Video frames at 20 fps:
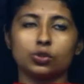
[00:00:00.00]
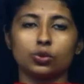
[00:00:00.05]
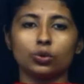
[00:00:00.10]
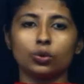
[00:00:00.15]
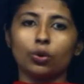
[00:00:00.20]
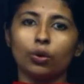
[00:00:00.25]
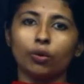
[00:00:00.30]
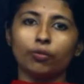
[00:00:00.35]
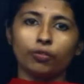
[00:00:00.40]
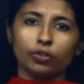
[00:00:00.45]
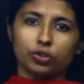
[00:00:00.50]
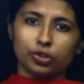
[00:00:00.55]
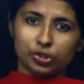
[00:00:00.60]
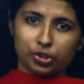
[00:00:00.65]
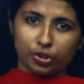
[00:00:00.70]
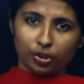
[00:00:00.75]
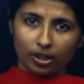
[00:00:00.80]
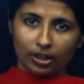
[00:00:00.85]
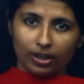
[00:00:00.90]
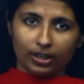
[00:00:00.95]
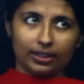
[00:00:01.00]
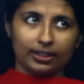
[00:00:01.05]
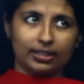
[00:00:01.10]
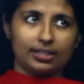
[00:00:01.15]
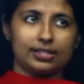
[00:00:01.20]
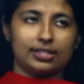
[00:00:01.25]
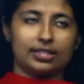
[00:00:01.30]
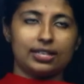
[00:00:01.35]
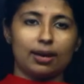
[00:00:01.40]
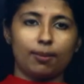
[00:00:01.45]
So for sure
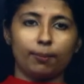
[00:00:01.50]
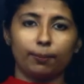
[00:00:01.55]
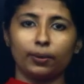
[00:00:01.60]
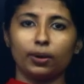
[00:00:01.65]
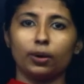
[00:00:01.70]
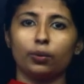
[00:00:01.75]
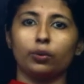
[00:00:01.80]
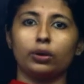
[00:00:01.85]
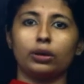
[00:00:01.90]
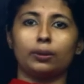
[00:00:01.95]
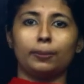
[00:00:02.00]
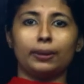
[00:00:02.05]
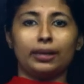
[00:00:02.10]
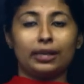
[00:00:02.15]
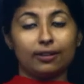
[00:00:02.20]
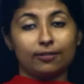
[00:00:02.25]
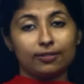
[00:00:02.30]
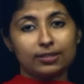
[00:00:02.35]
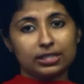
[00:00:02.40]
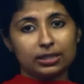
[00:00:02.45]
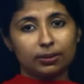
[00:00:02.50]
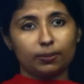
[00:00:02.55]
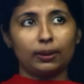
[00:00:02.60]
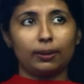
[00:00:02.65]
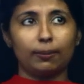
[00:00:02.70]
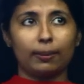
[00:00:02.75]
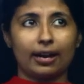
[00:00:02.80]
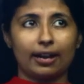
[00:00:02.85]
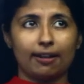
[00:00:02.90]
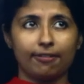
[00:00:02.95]
this number would be
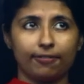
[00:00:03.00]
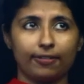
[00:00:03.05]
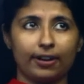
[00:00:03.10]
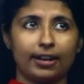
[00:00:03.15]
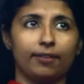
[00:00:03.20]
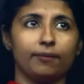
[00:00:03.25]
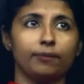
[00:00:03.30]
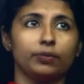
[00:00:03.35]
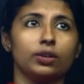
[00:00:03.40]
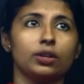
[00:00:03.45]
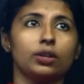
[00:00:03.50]
divisible by 5.